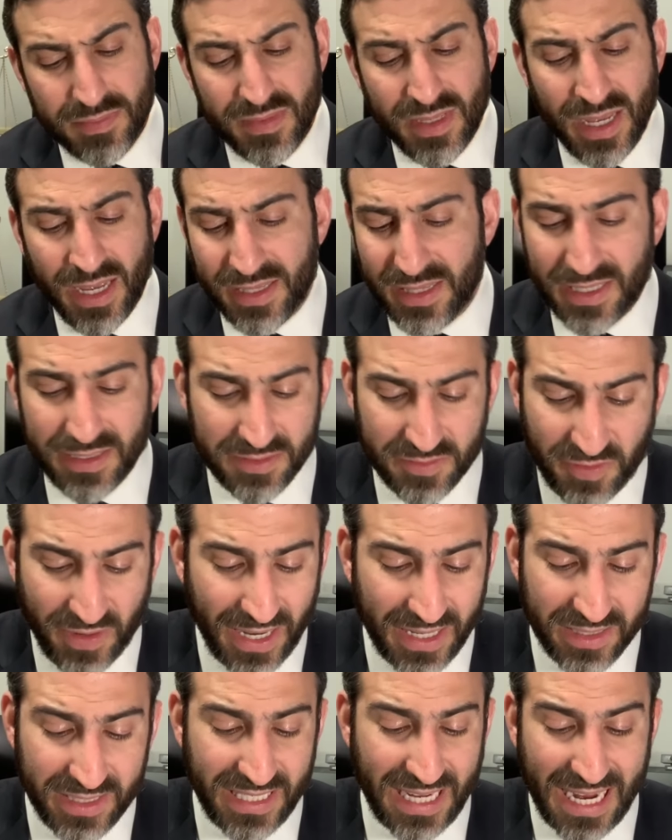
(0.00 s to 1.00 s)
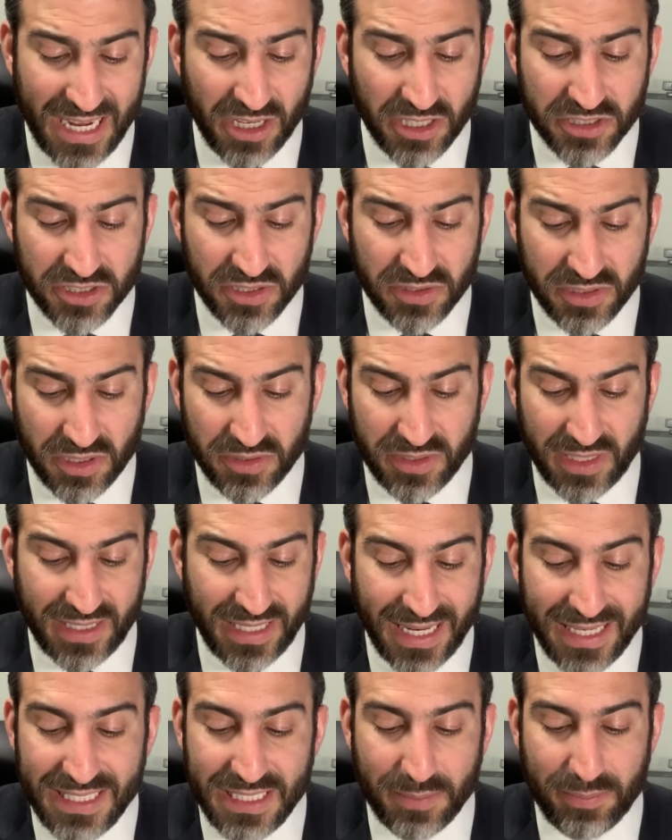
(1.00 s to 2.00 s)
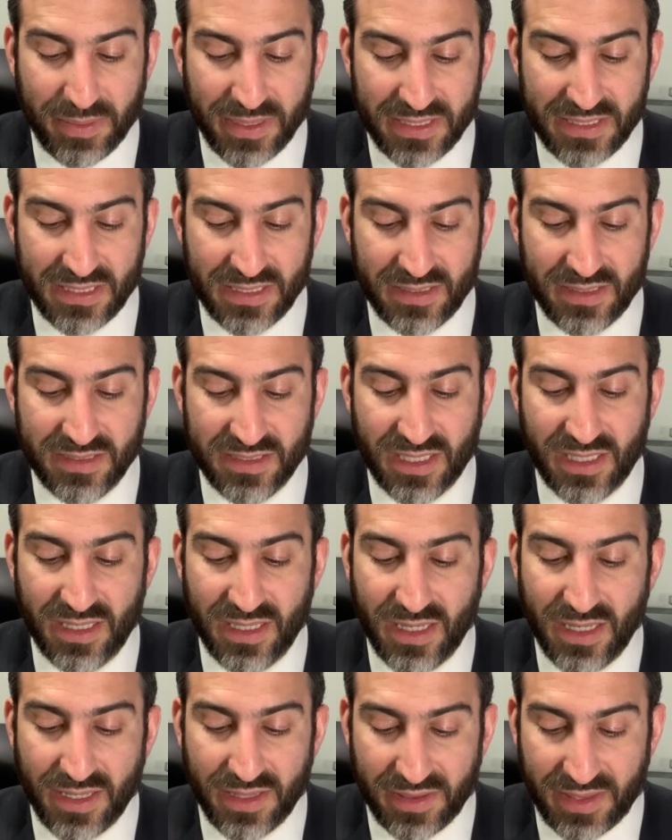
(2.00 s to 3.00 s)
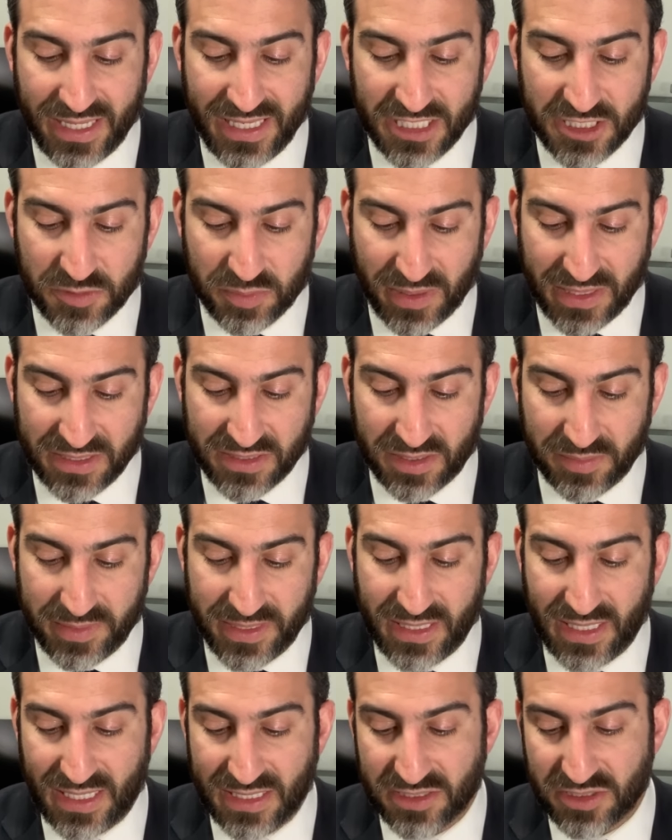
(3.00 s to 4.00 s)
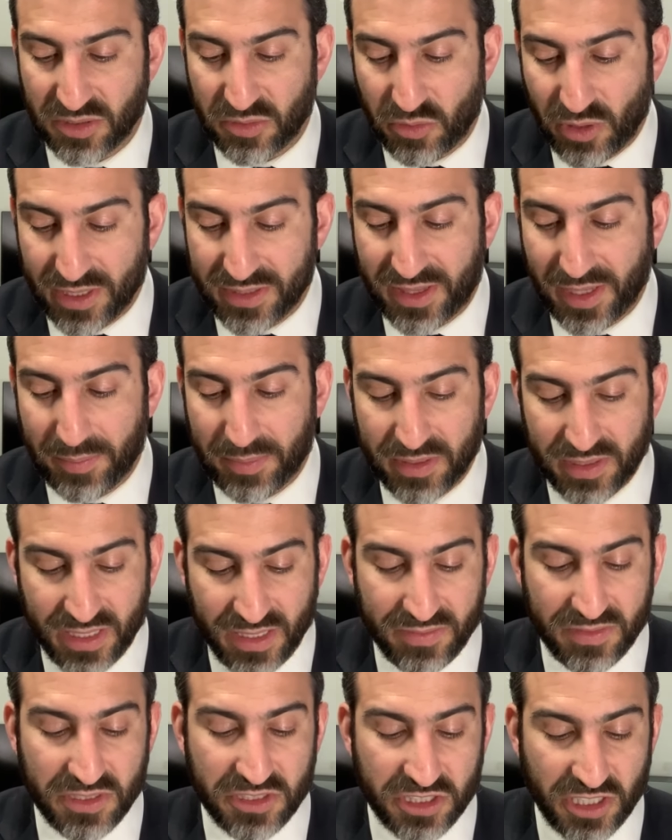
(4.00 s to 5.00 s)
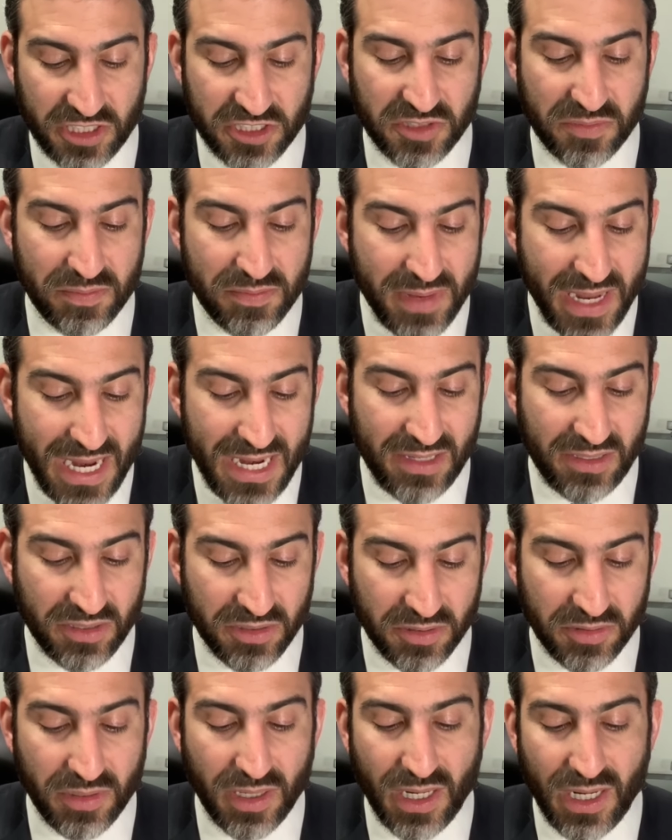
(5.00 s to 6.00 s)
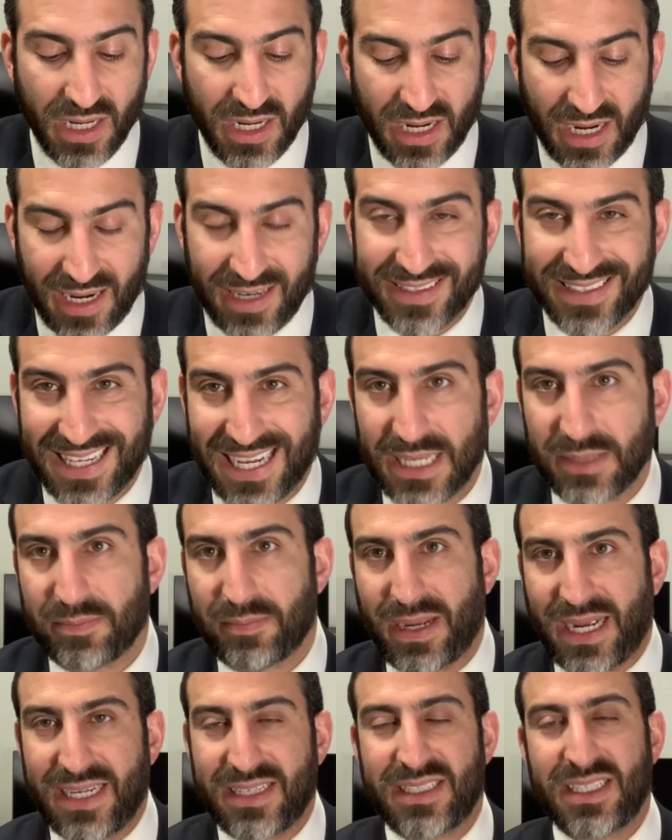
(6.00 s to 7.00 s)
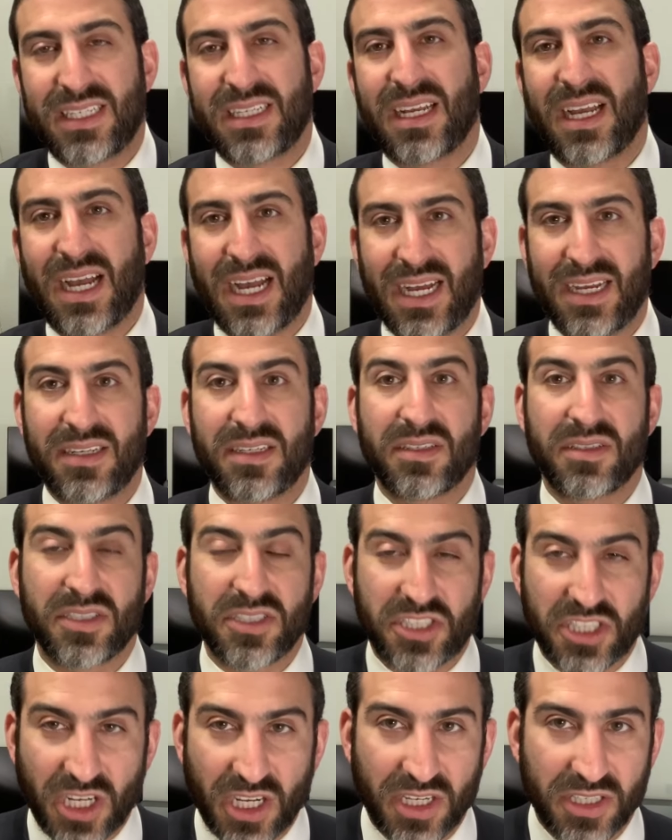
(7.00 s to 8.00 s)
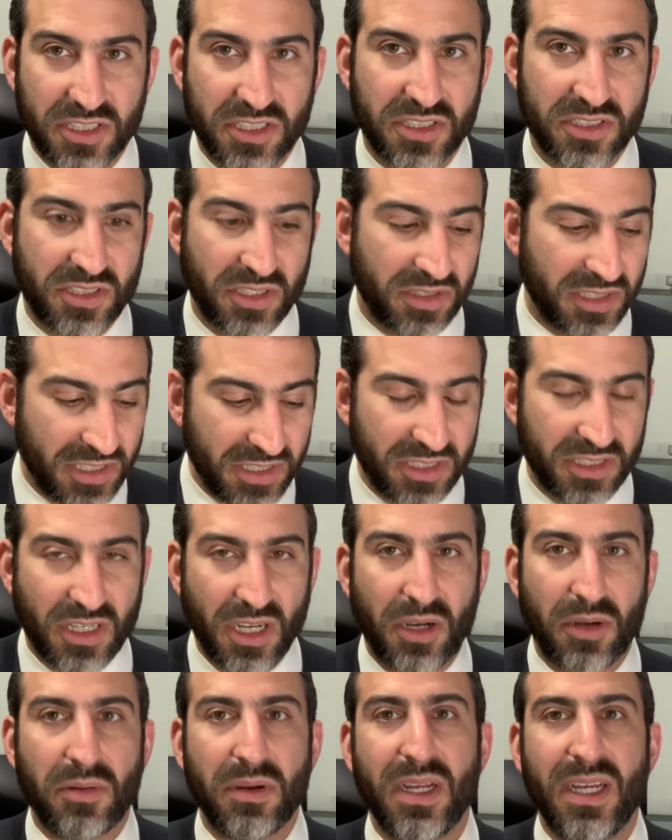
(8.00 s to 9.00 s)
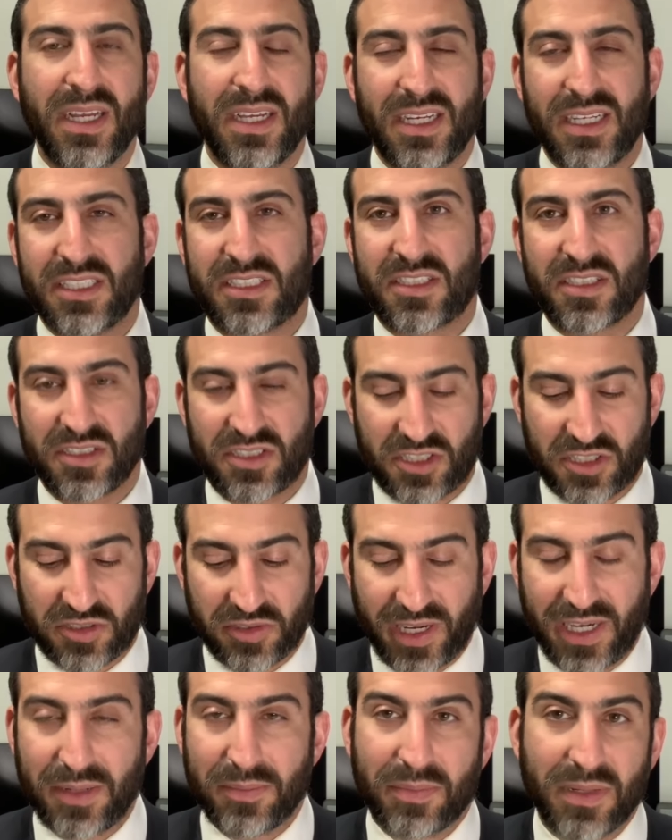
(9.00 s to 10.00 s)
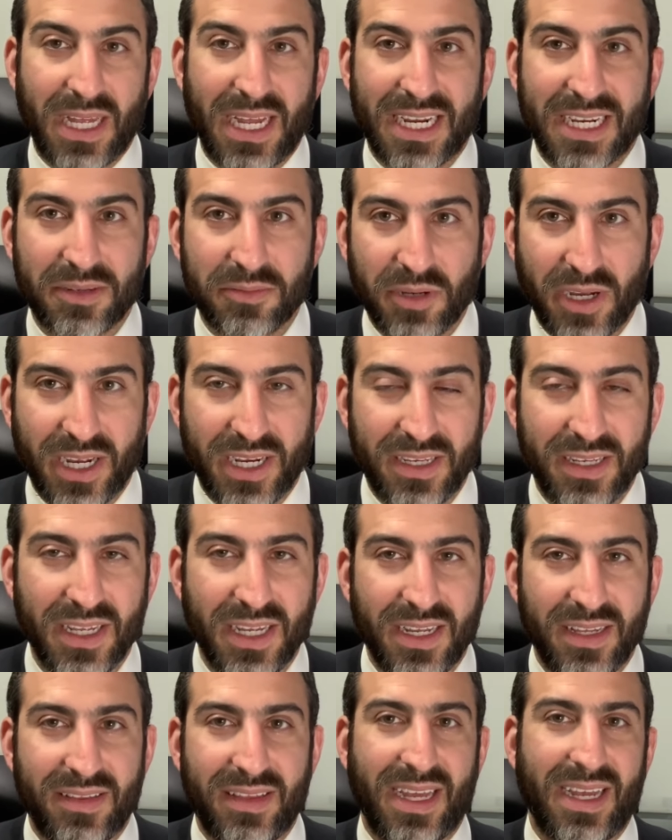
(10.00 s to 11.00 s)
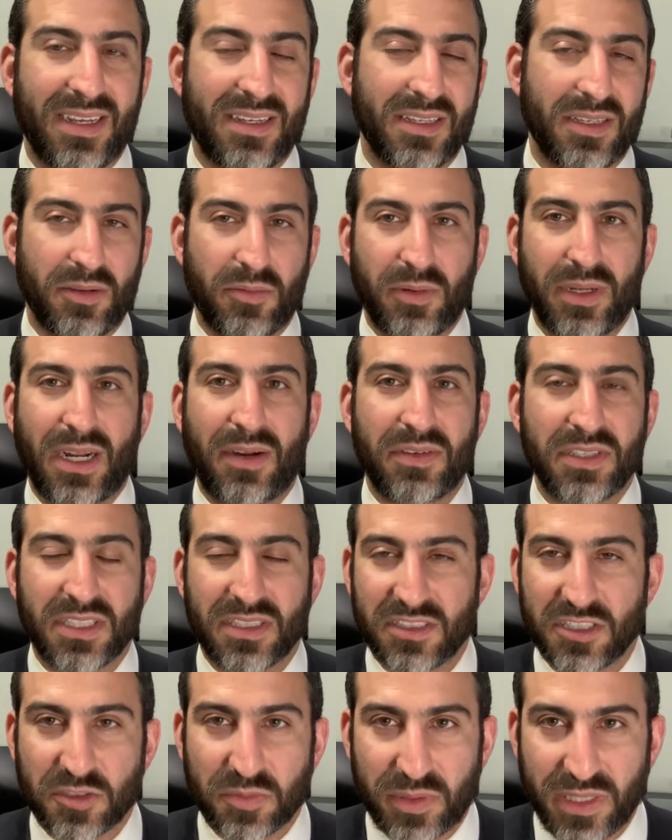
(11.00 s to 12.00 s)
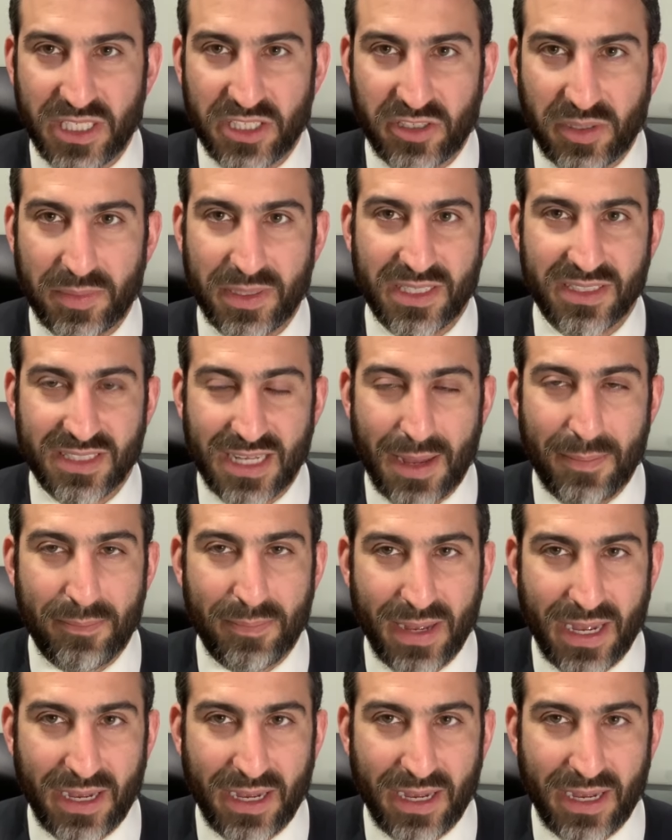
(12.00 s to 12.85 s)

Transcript: and then finally, I also know that any opinions they express to me as to what they believe the judge may do are not binding on the judge. So there you go. It's straight black and white that whatever's in this plea agreement is not